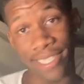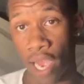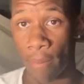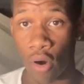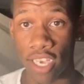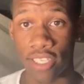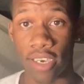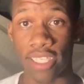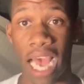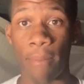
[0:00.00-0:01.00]
your boy Junior
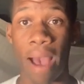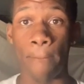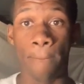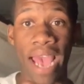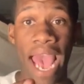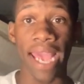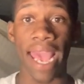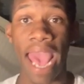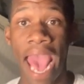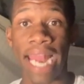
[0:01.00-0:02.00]
Time. I'm back
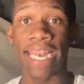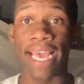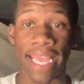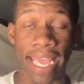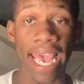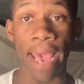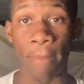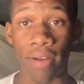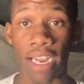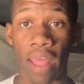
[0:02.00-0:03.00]
at it again,
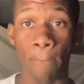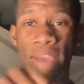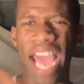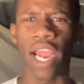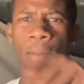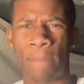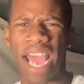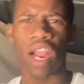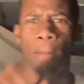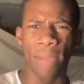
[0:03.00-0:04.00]
man. Another banger,
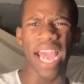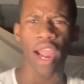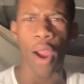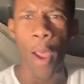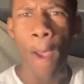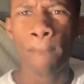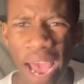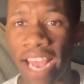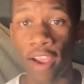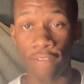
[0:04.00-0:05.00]
banger, banger,
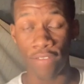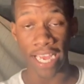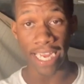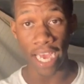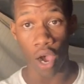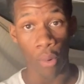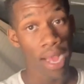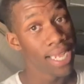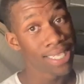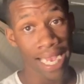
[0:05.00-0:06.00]
banger video.
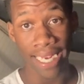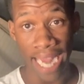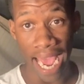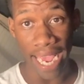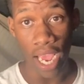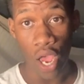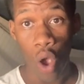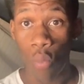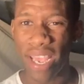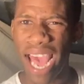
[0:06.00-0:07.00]
Today,
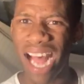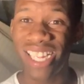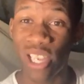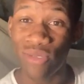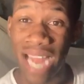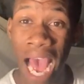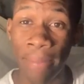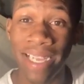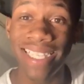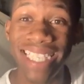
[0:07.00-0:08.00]
we got
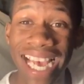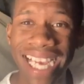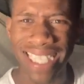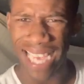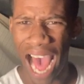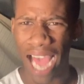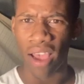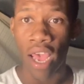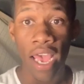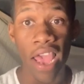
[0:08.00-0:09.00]
Txunamy TikTok.
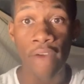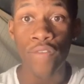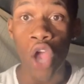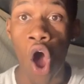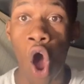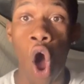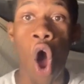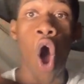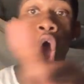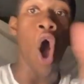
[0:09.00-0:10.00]
If y'all
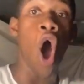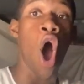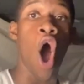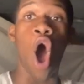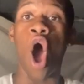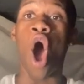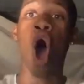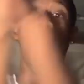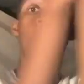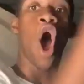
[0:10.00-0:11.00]

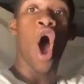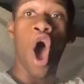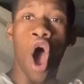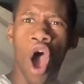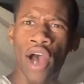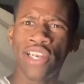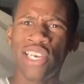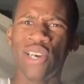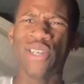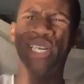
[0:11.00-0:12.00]
are
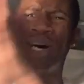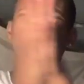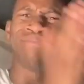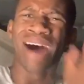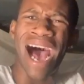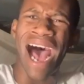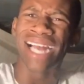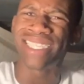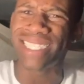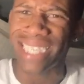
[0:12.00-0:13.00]
new to
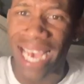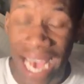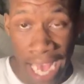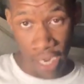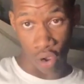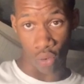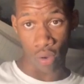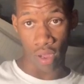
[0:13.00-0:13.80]
my channel,